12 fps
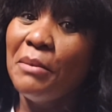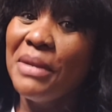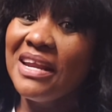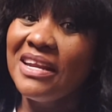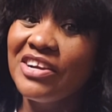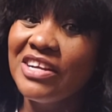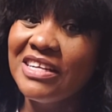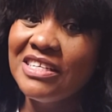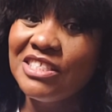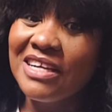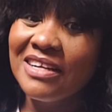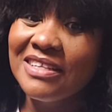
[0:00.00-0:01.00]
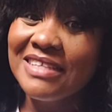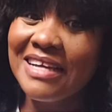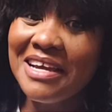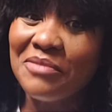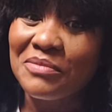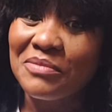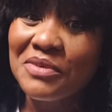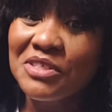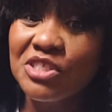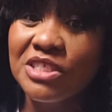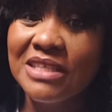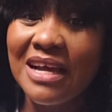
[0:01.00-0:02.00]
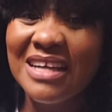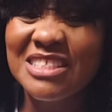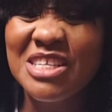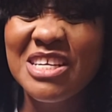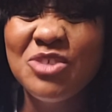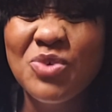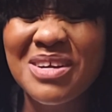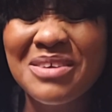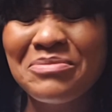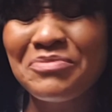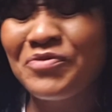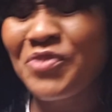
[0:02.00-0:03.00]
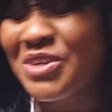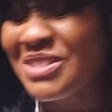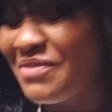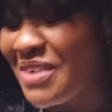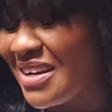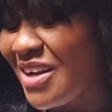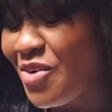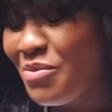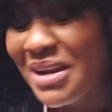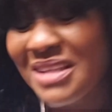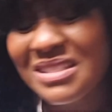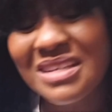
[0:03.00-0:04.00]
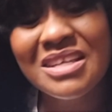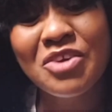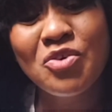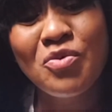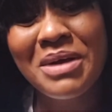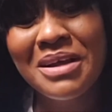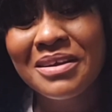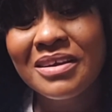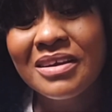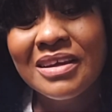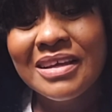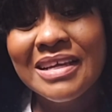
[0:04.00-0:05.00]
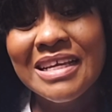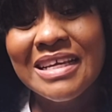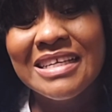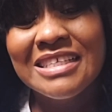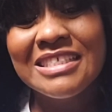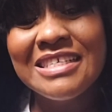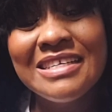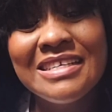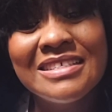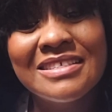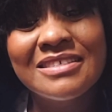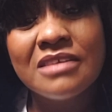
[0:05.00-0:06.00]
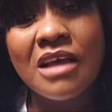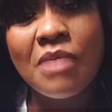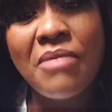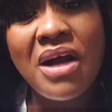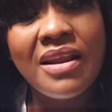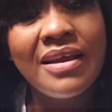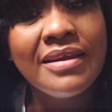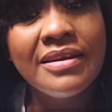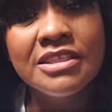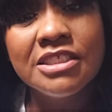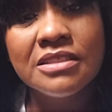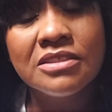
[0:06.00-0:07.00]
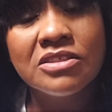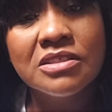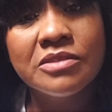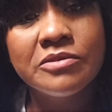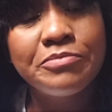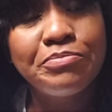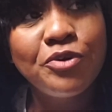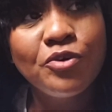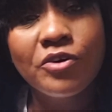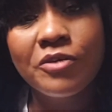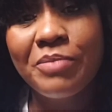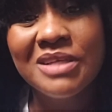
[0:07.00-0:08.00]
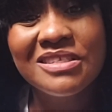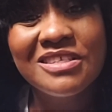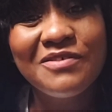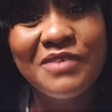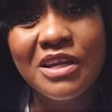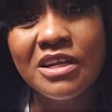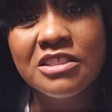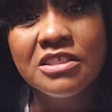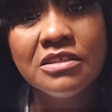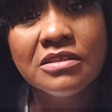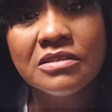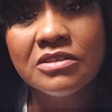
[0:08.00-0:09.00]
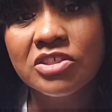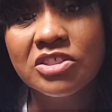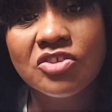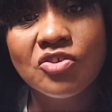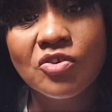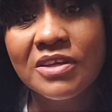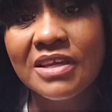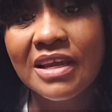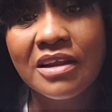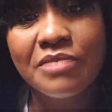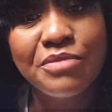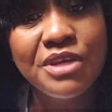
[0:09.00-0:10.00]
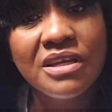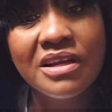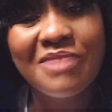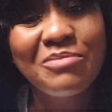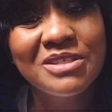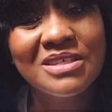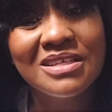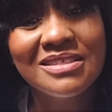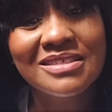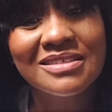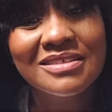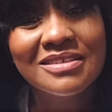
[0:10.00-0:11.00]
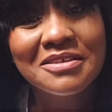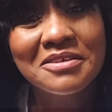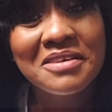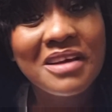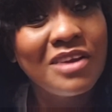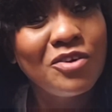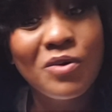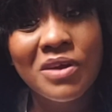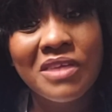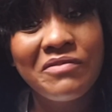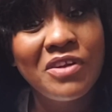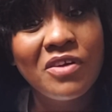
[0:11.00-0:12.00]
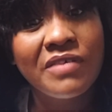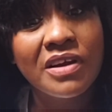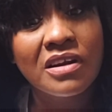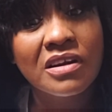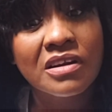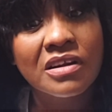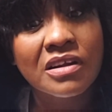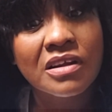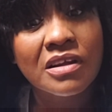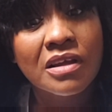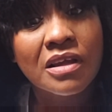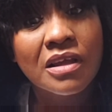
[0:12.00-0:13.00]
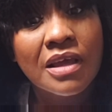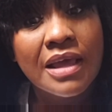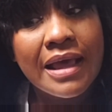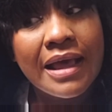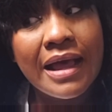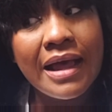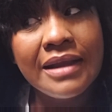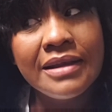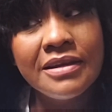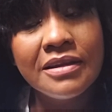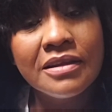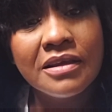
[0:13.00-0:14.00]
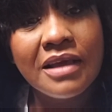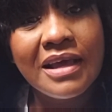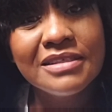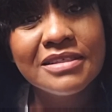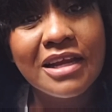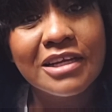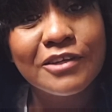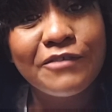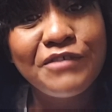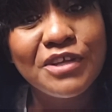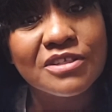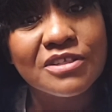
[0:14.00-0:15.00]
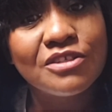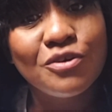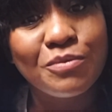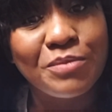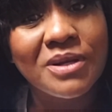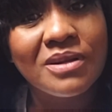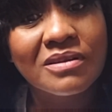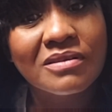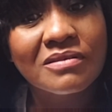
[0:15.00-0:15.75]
Me then hear Lady G all the time. She talks, she give you up. First of all, that woman the sense of humor. She is a ball of energy, just pure positive energy. Just you cannot be in her presence and don't get full of her. And I started to feel stupid.